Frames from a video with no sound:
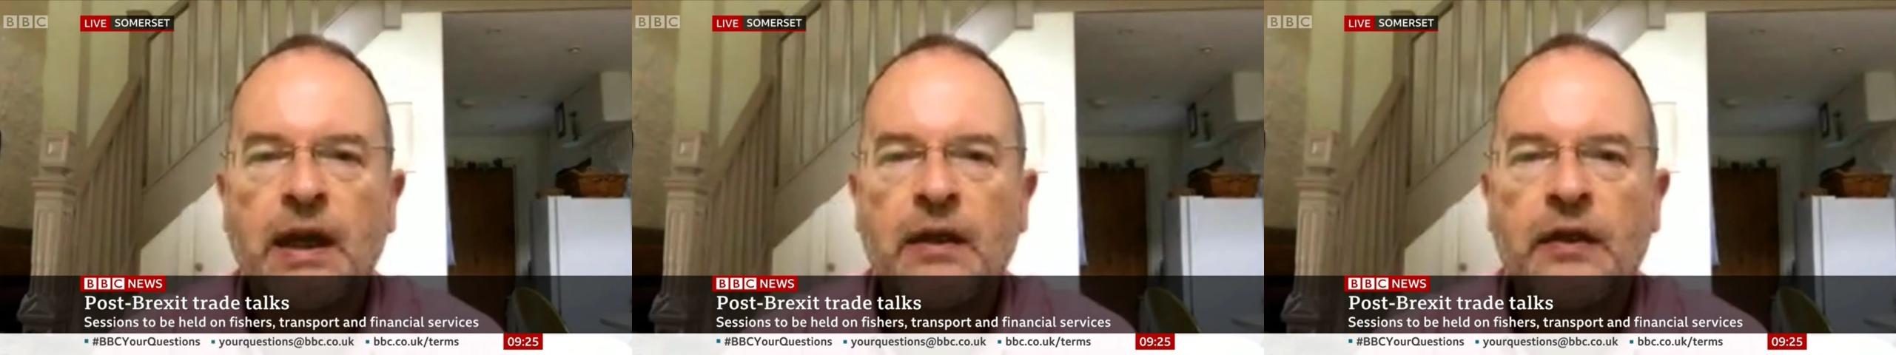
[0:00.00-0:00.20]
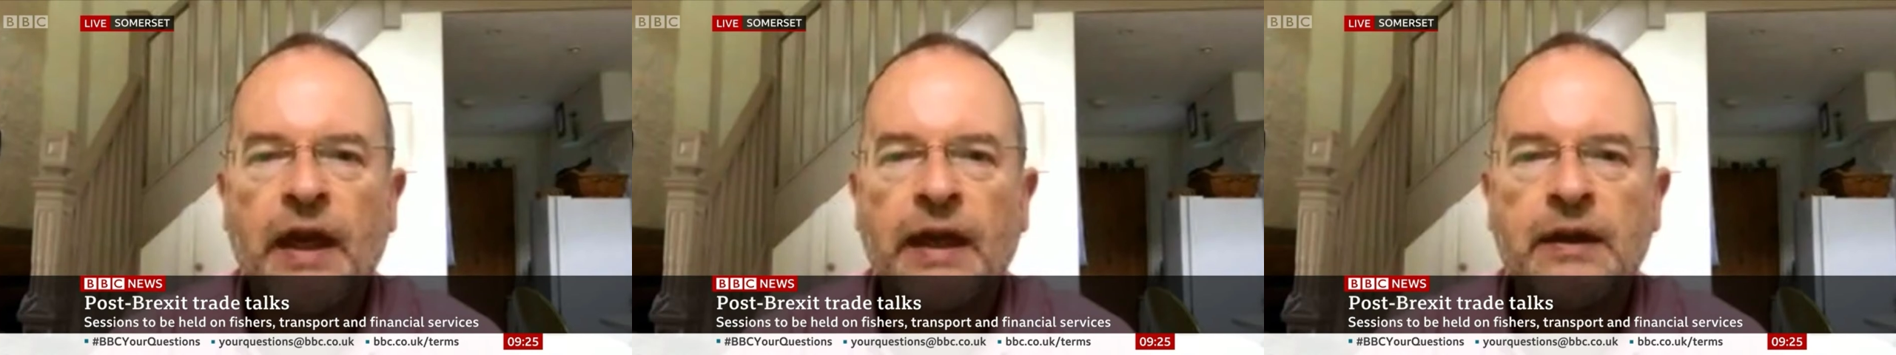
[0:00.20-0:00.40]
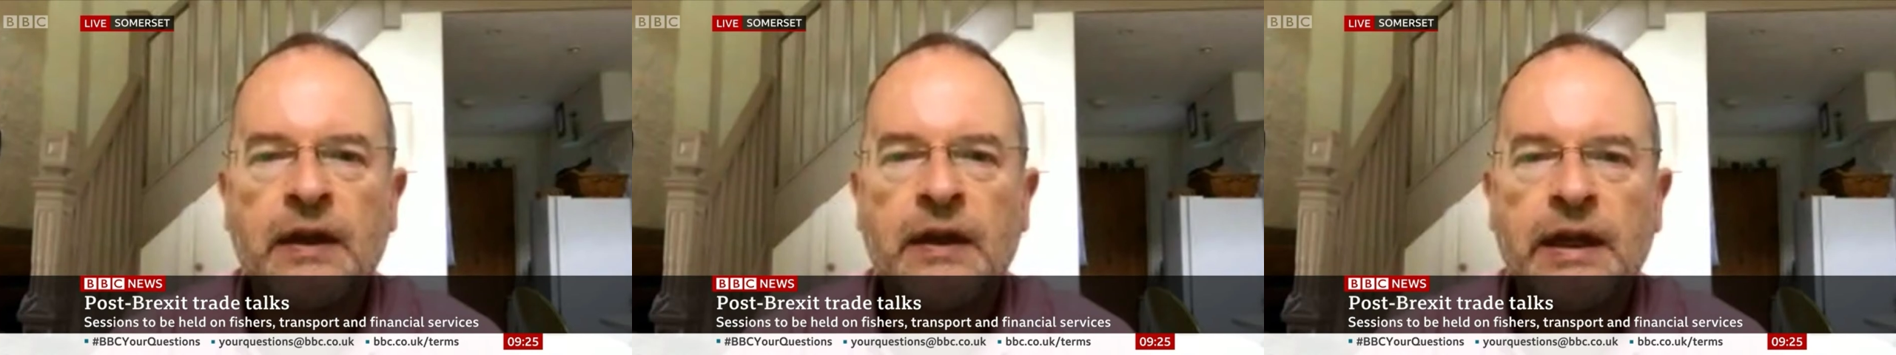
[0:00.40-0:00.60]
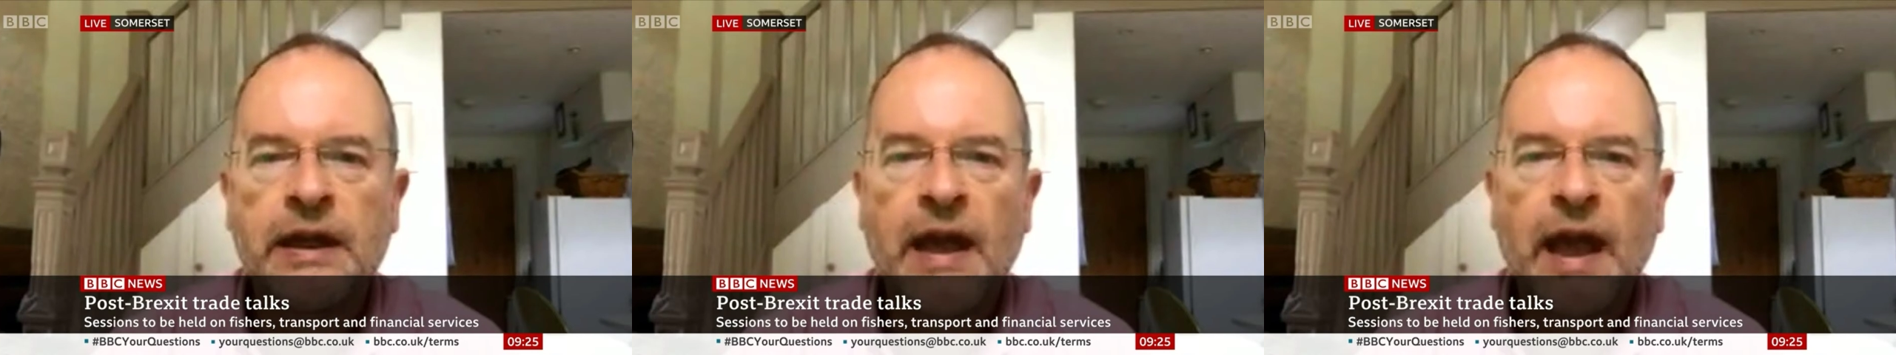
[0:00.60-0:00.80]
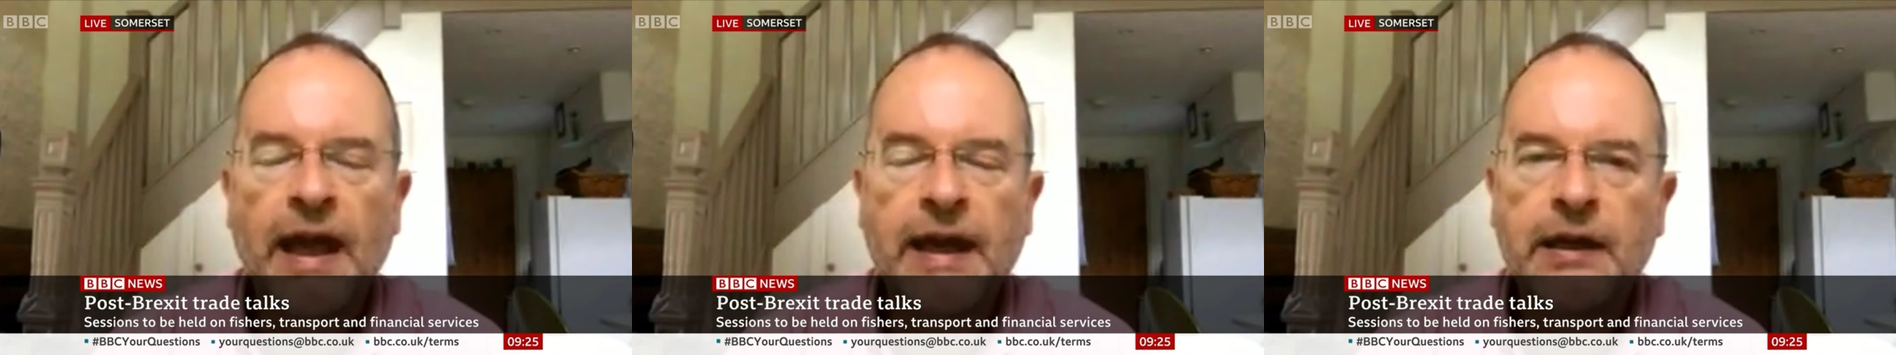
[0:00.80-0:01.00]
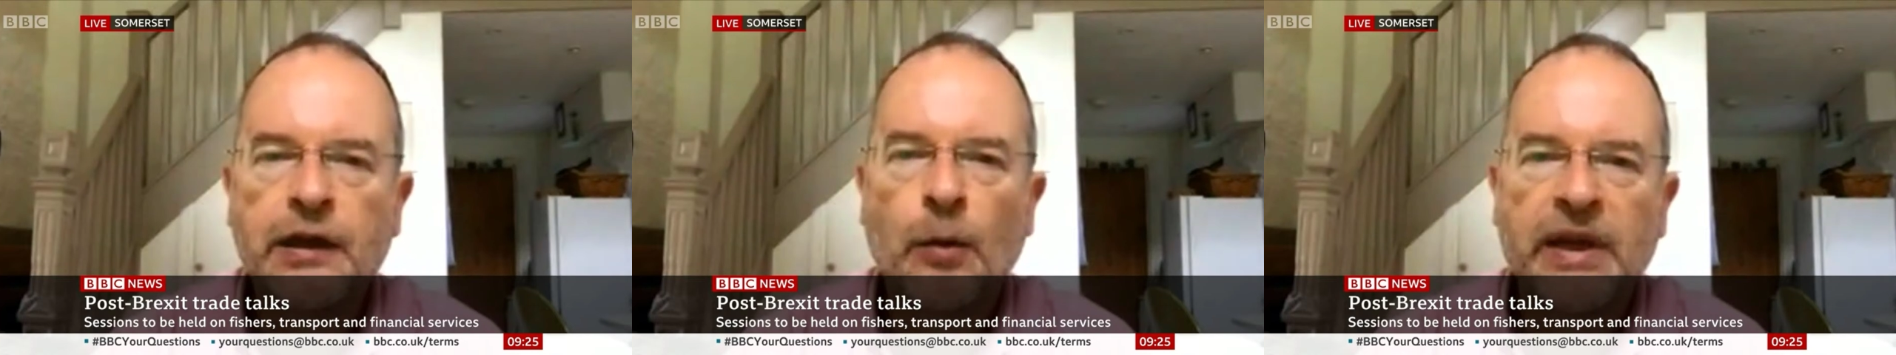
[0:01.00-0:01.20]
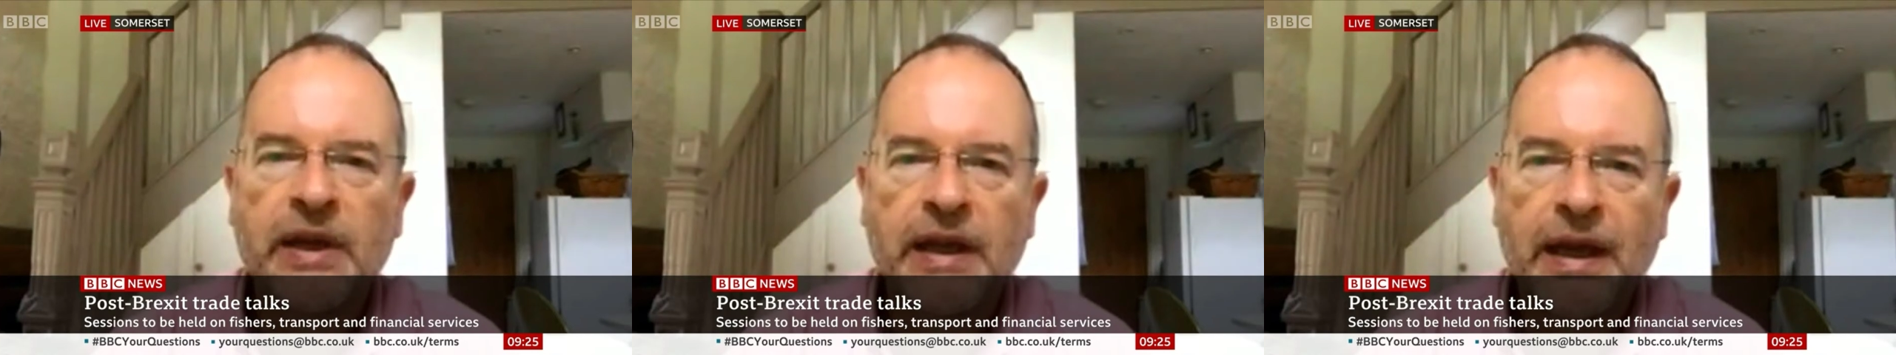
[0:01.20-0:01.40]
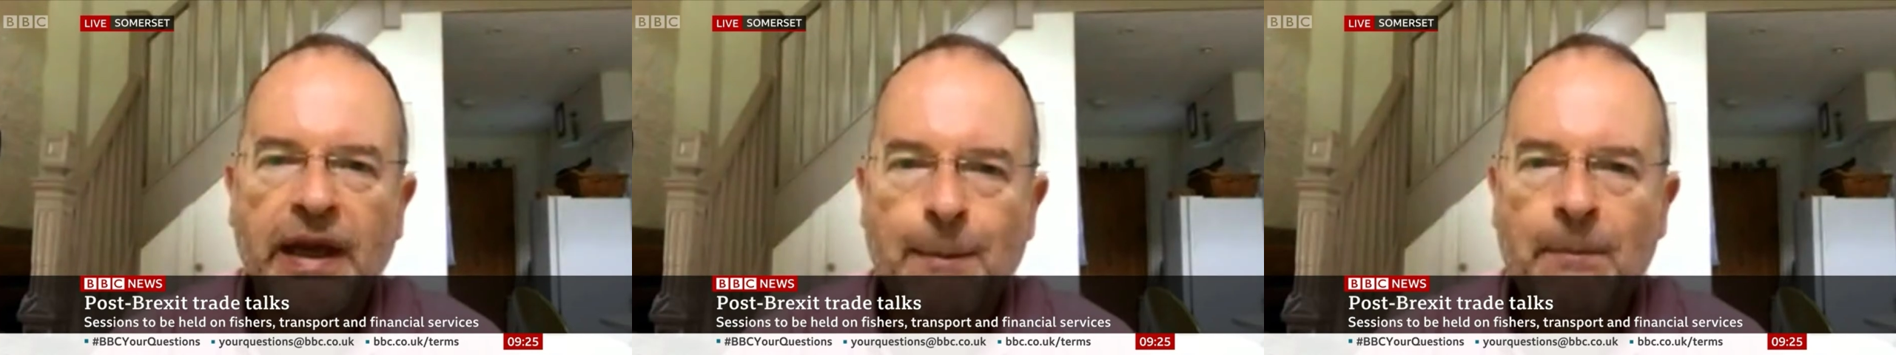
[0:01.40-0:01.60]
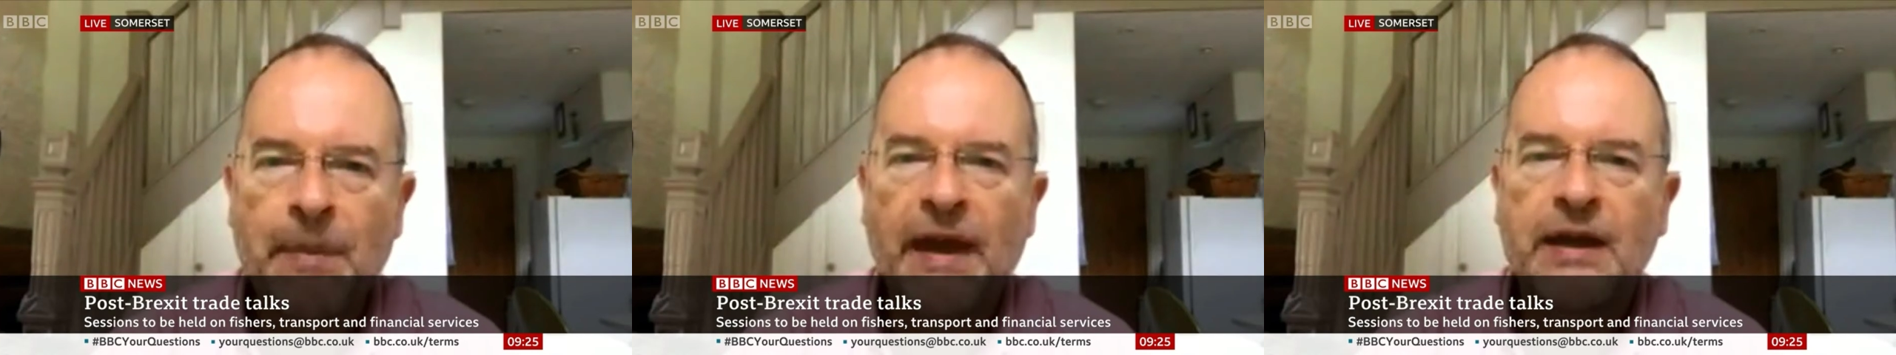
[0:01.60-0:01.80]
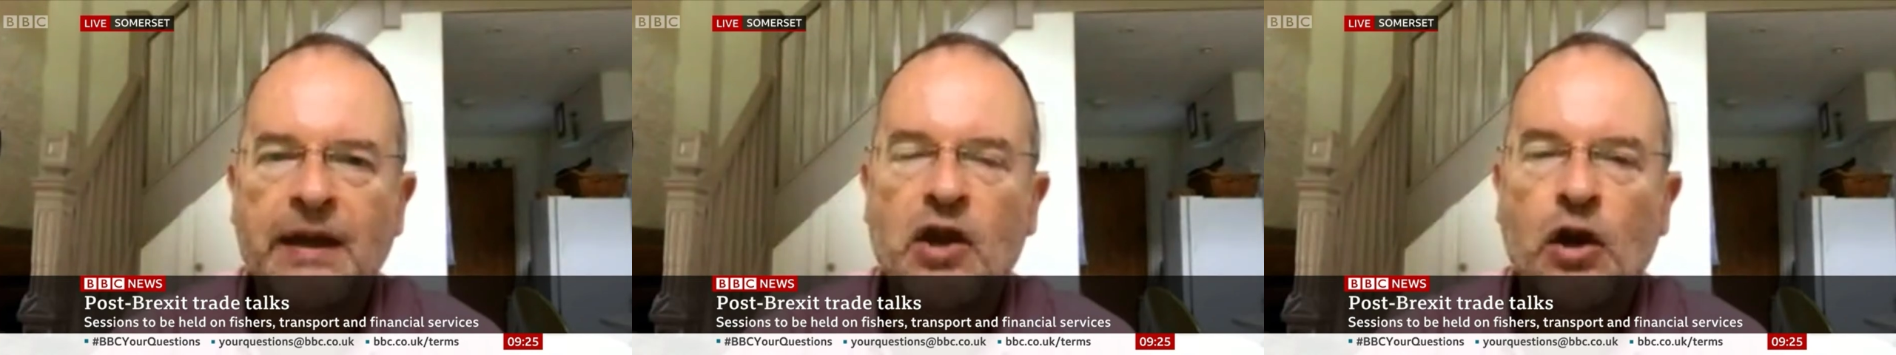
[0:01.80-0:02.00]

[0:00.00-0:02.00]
then the economic impact